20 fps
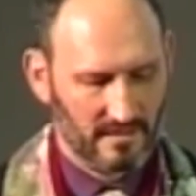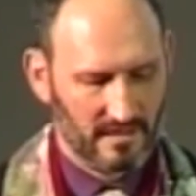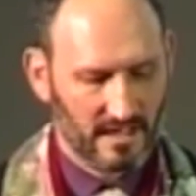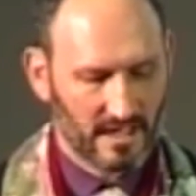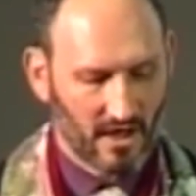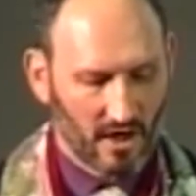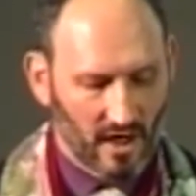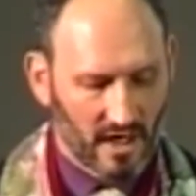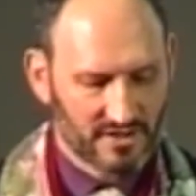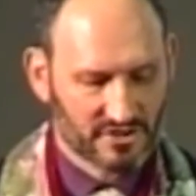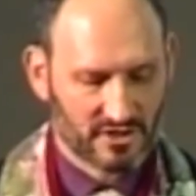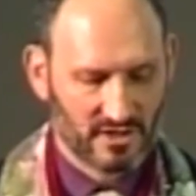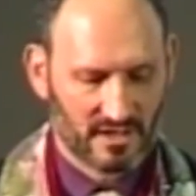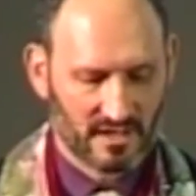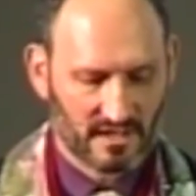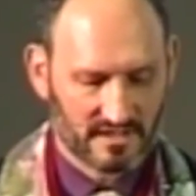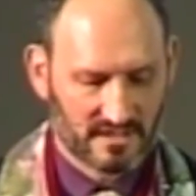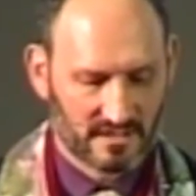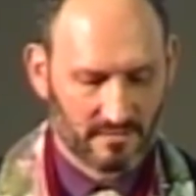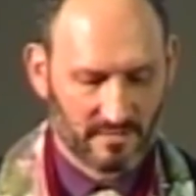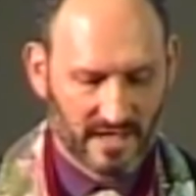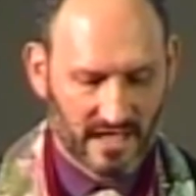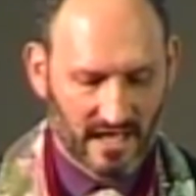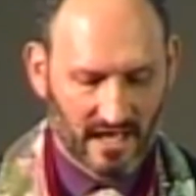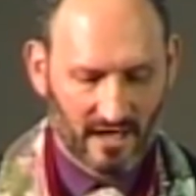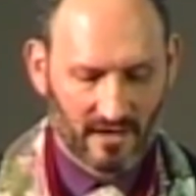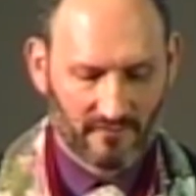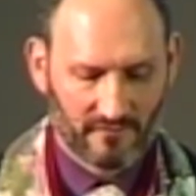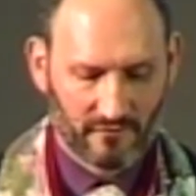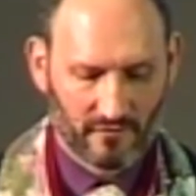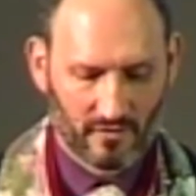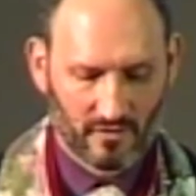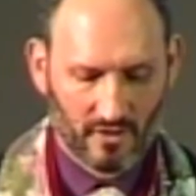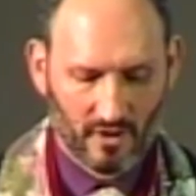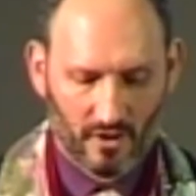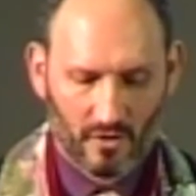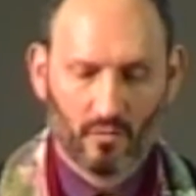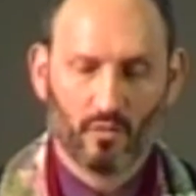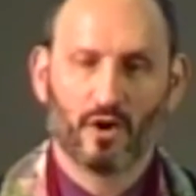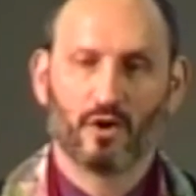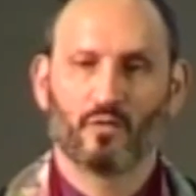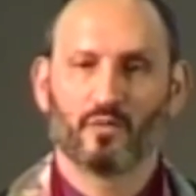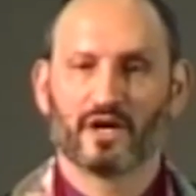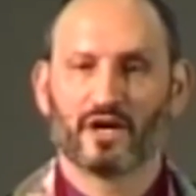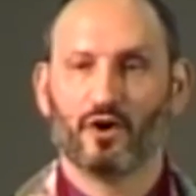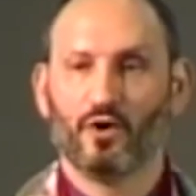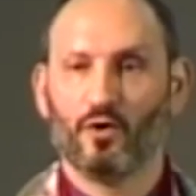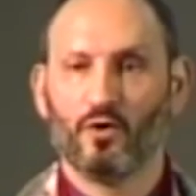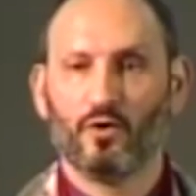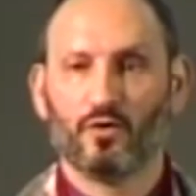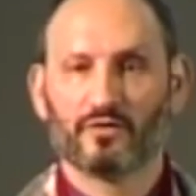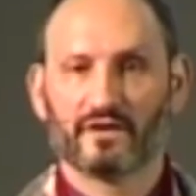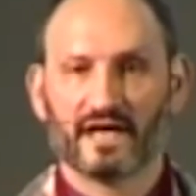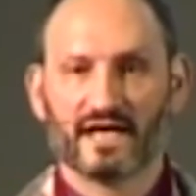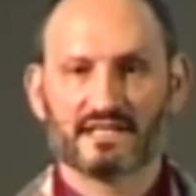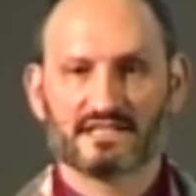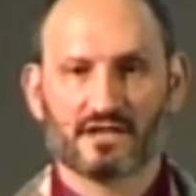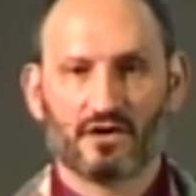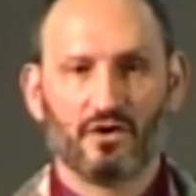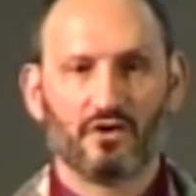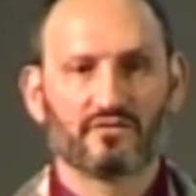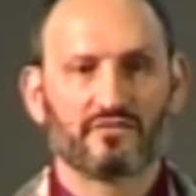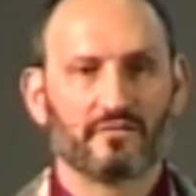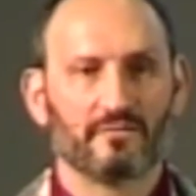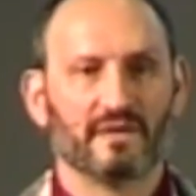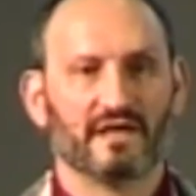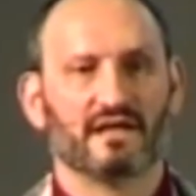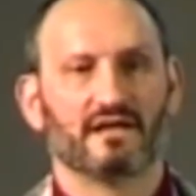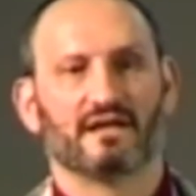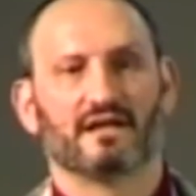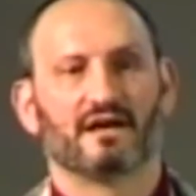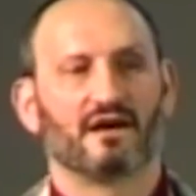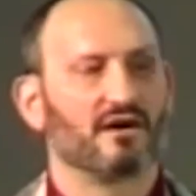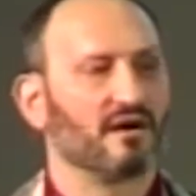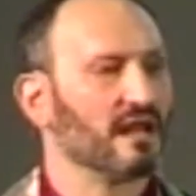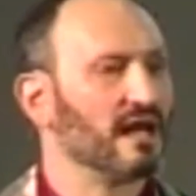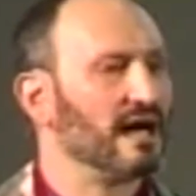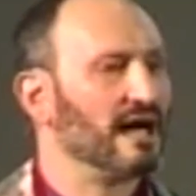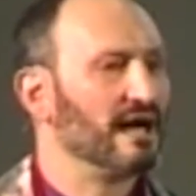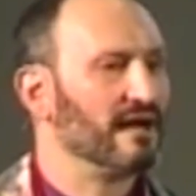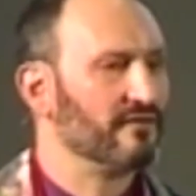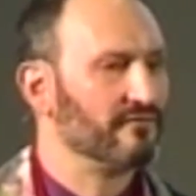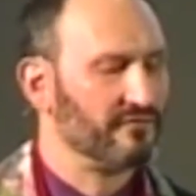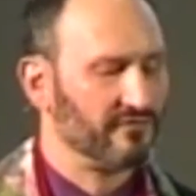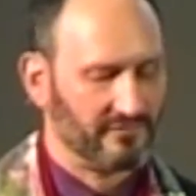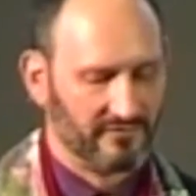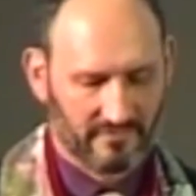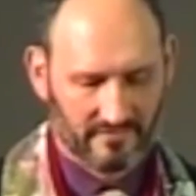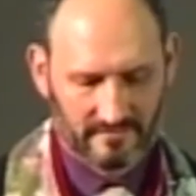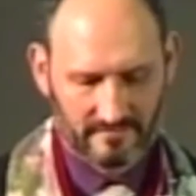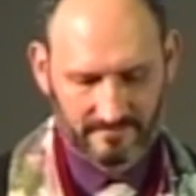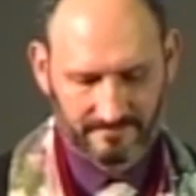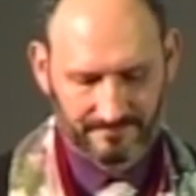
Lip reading: He cautioned us to be careful what we hold as ultimate in our lives.